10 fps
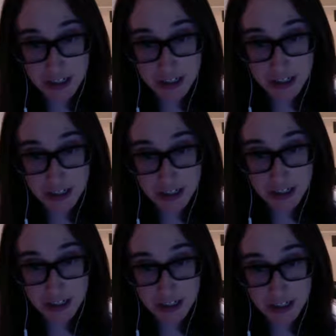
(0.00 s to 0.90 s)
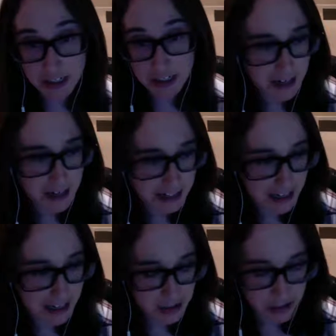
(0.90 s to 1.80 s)
Like, and I guess,
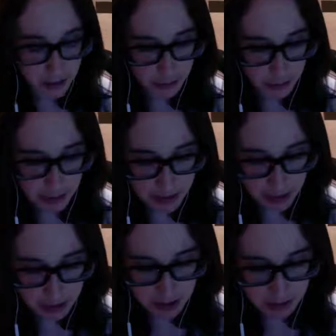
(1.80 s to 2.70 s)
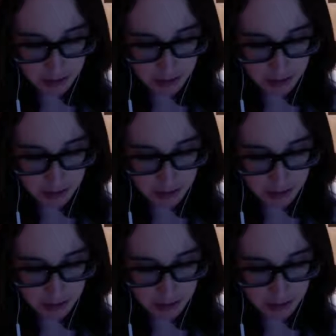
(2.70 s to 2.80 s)
you know, a question,